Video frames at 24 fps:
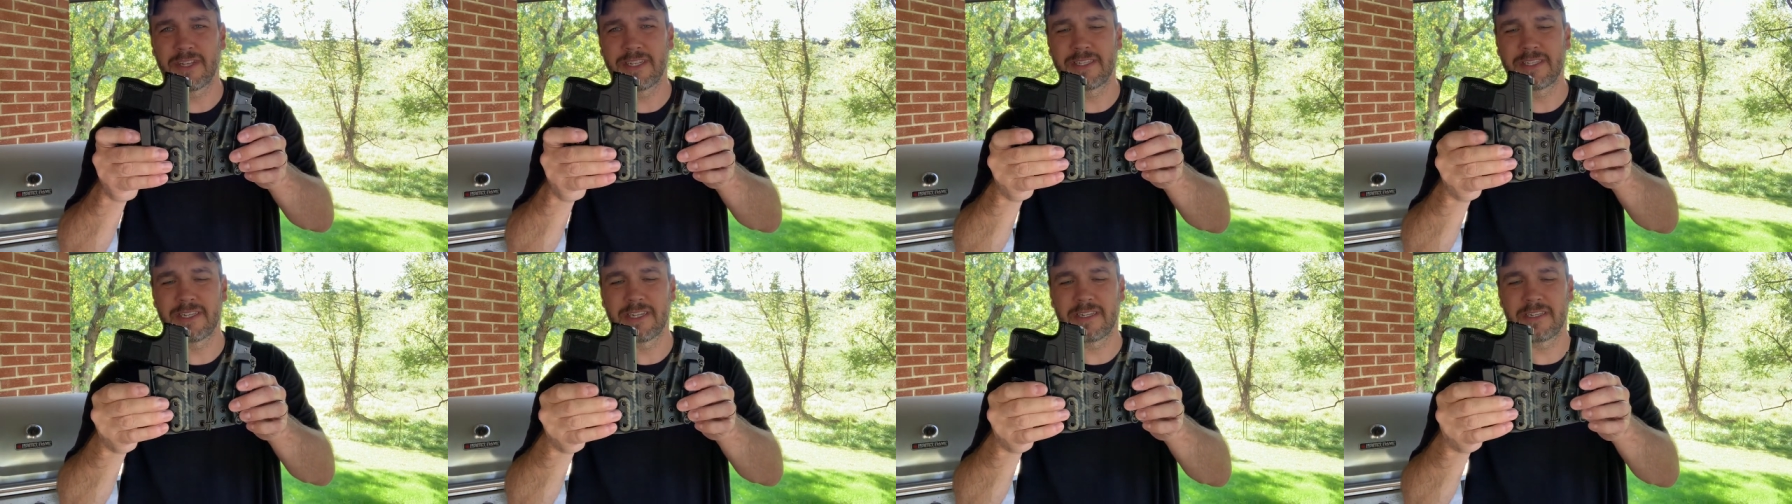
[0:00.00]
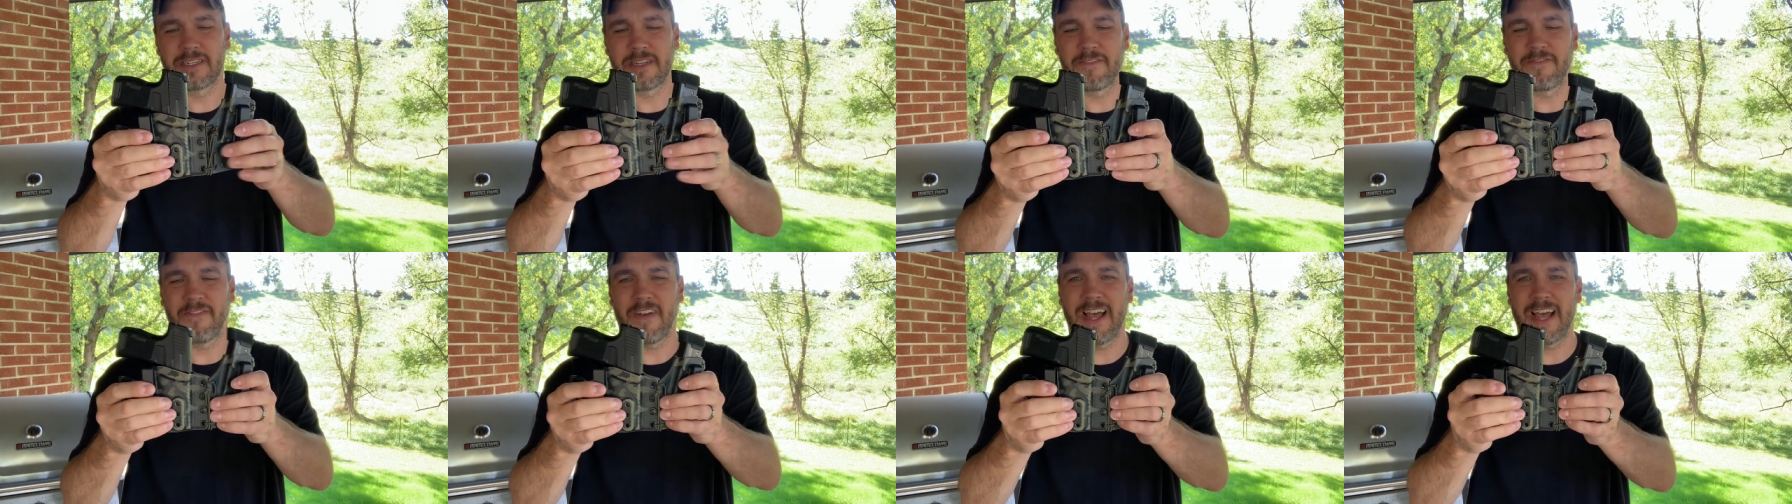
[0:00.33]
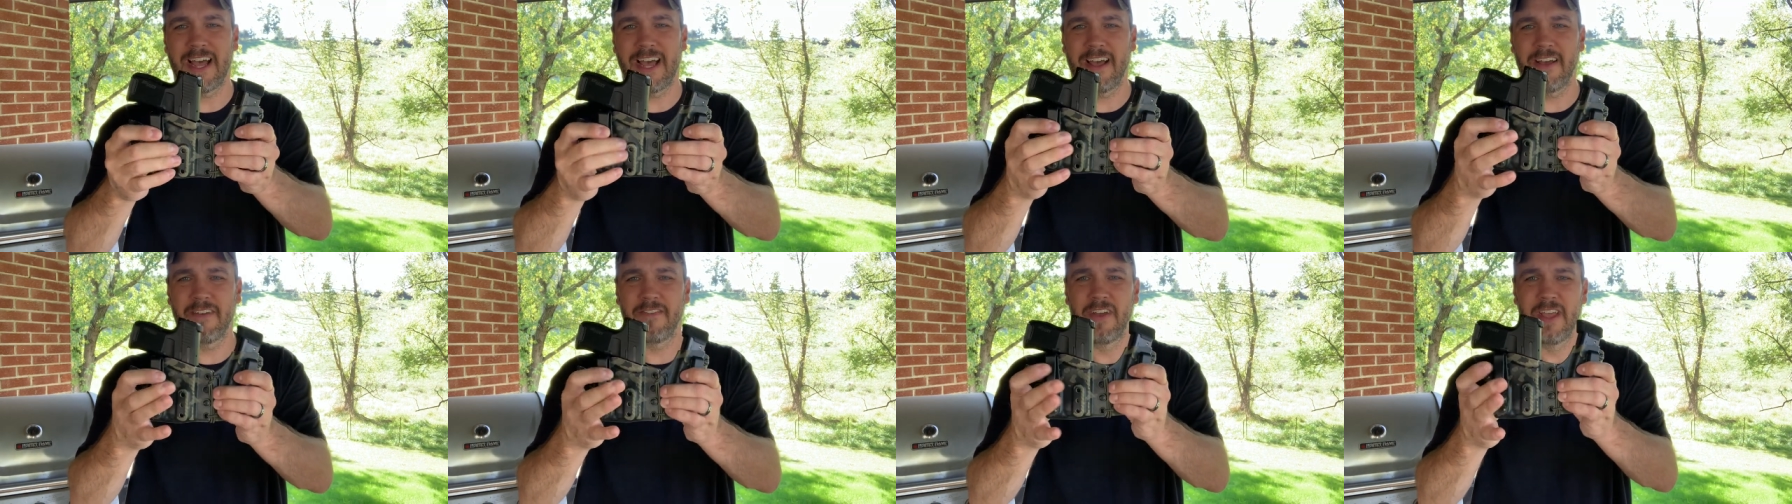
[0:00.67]

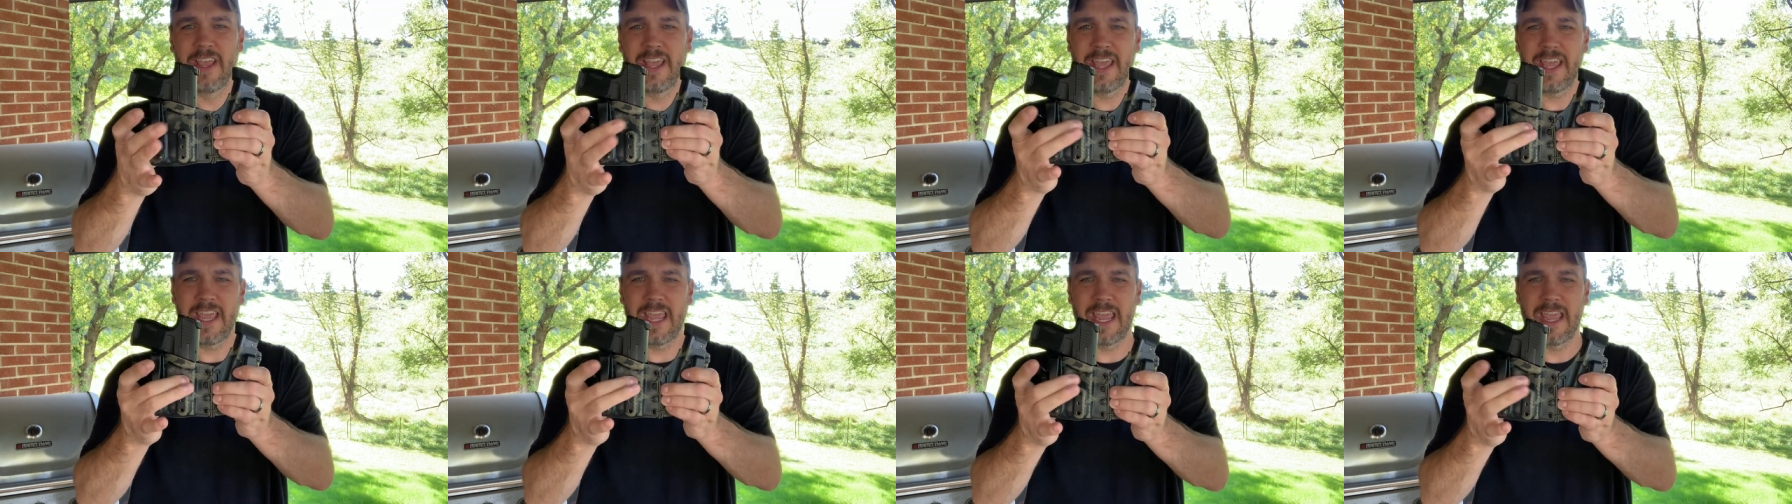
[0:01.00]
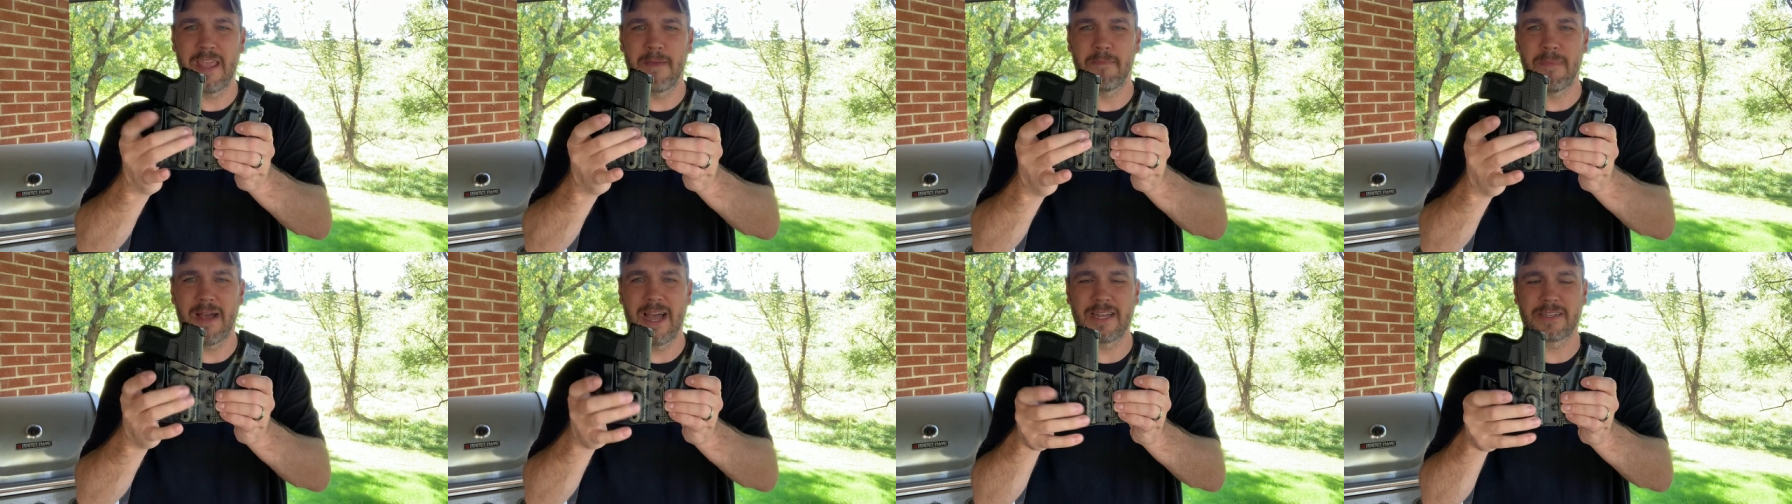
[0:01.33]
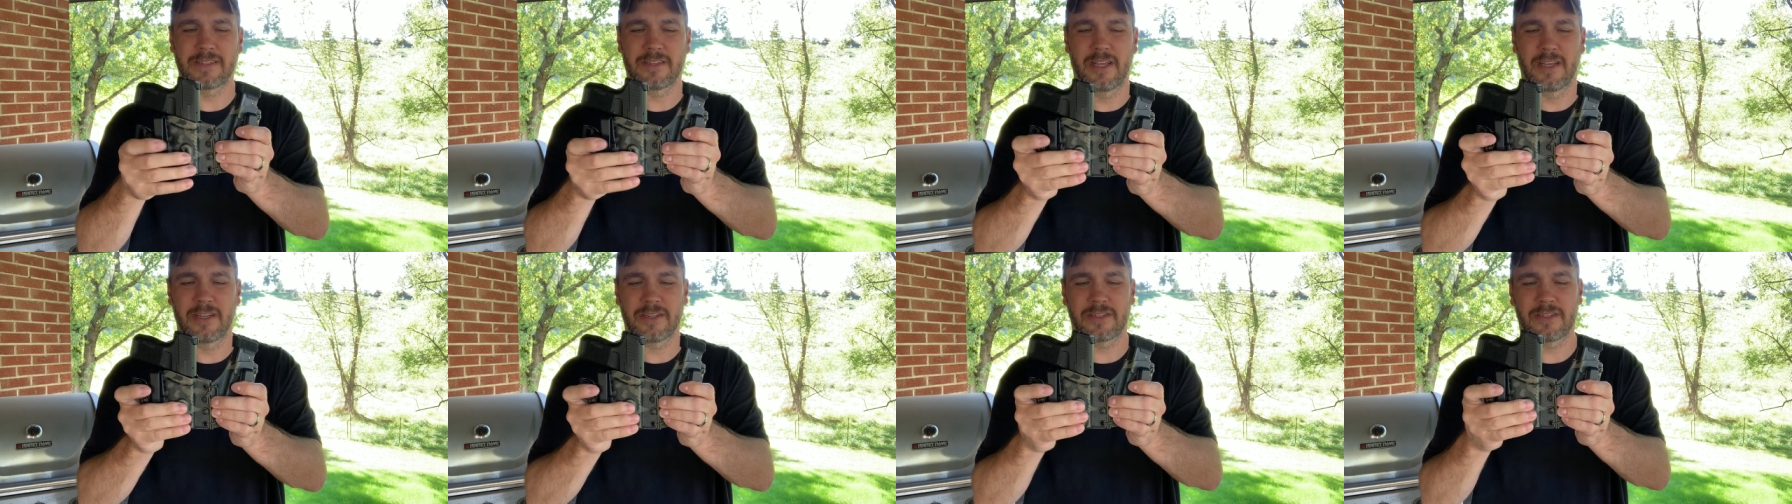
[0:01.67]
sixty-five in my
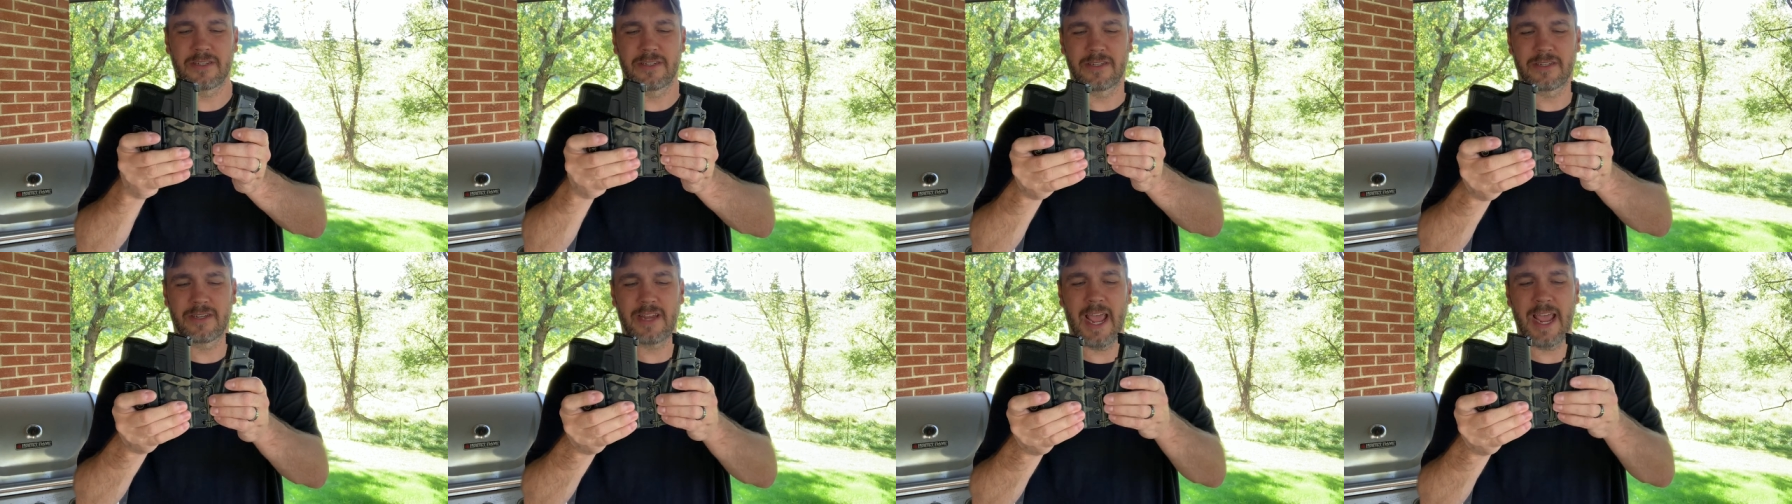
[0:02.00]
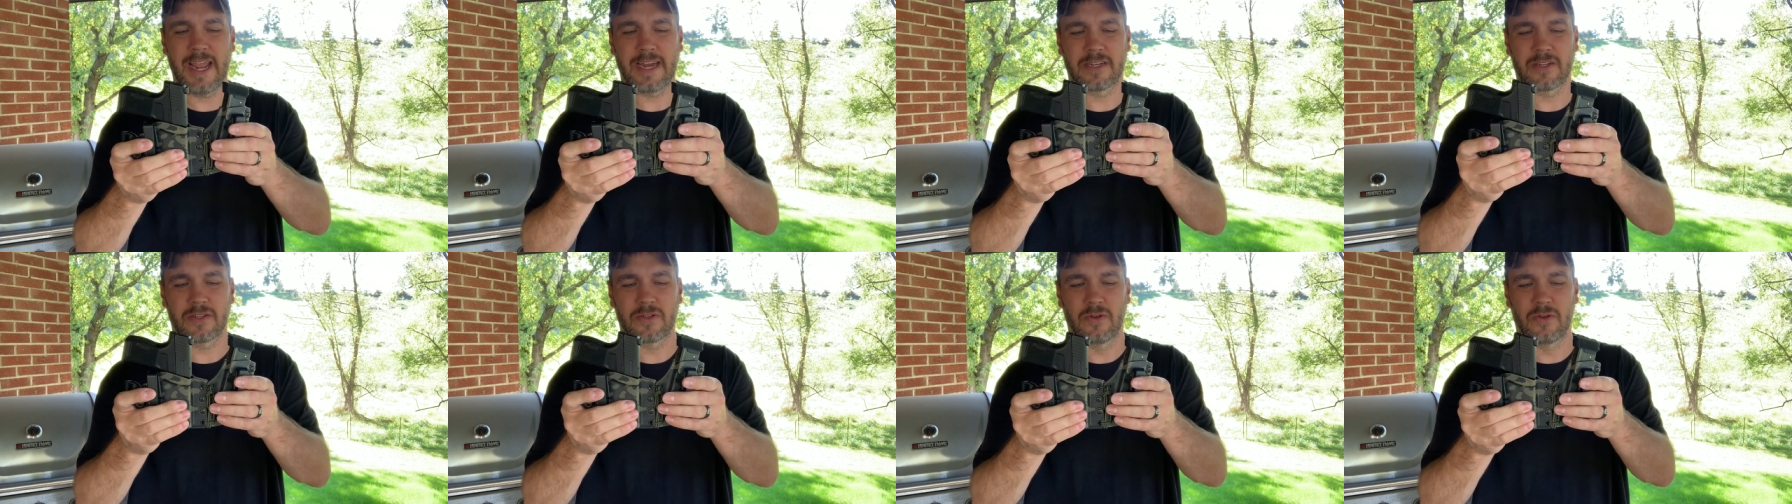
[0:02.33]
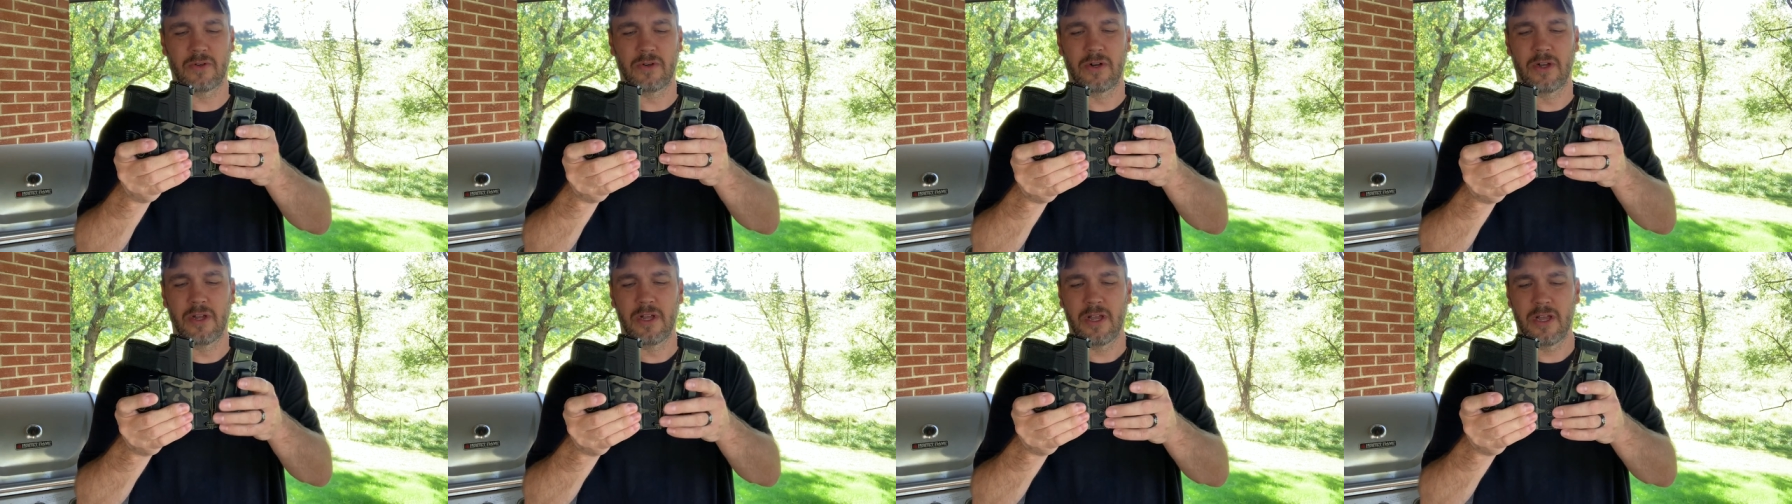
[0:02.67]
Tuxton
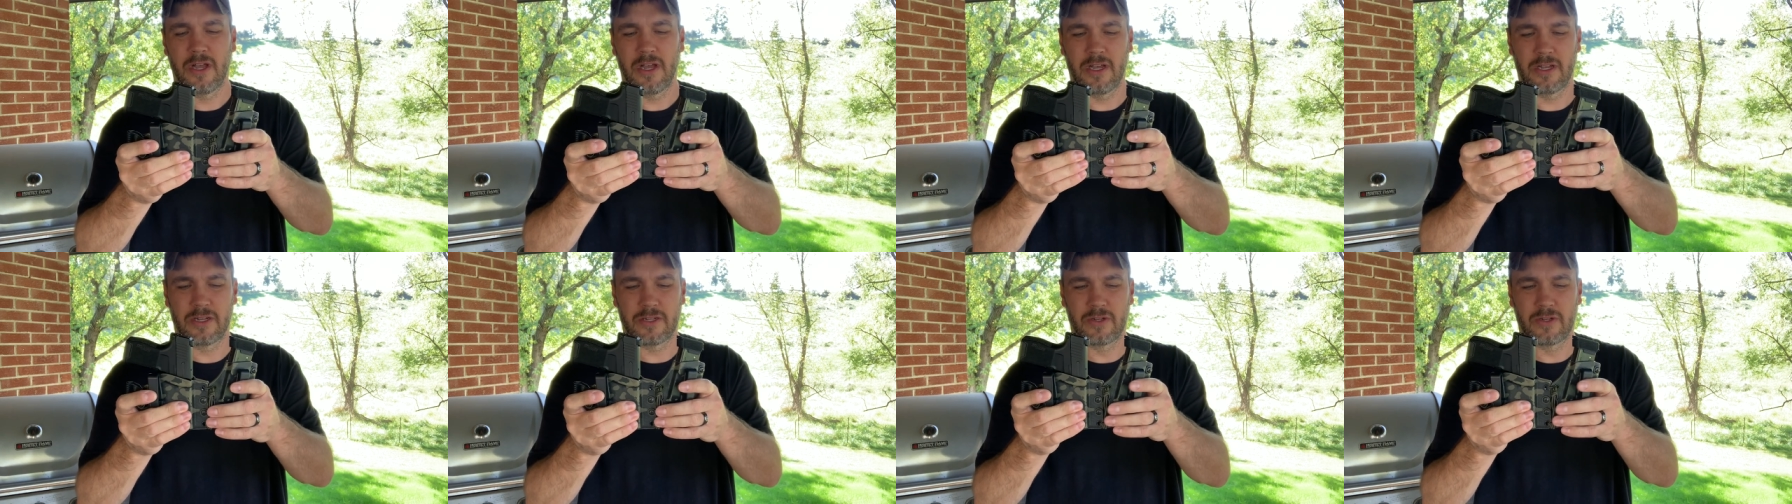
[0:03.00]
Tactical uh,